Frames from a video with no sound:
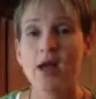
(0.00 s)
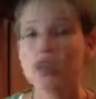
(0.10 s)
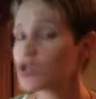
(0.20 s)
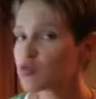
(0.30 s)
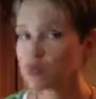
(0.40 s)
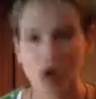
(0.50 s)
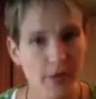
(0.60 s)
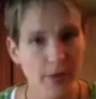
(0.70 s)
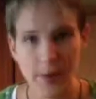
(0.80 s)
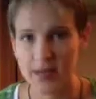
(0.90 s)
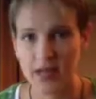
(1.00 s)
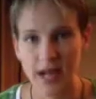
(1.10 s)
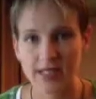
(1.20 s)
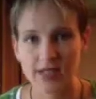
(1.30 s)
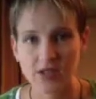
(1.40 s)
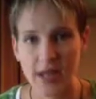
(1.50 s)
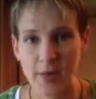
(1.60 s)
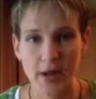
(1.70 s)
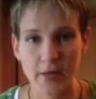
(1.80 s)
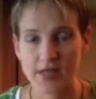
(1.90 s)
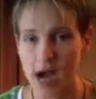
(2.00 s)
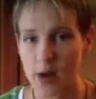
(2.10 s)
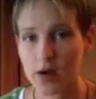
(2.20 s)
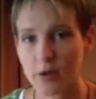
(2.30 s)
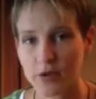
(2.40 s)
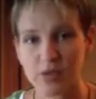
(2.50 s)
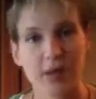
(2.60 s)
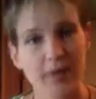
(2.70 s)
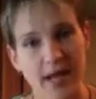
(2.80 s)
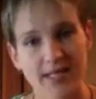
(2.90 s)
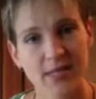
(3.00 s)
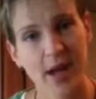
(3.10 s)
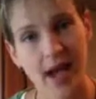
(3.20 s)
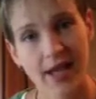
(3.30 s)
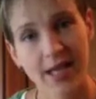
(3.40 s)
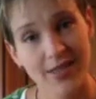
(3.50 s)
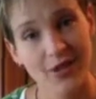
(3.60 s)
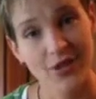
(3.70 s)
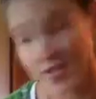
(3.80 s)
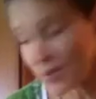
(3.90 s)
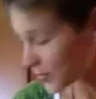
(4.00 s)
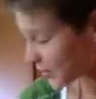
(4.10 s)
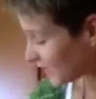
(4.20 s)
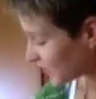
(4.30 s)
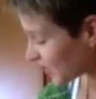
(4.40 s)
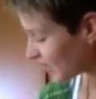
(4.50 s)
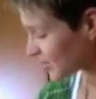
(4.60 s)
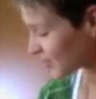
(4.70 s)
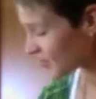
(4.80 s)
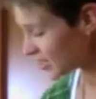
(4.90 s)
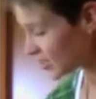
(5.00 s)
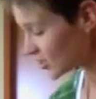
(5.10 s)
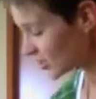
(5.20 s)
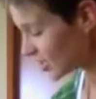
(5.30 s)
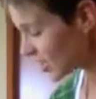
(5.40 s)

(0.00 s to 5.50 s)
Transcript: Just roll them up in a nice little damp paper towel and put them in a plastic bag, and they'll keep in your fridge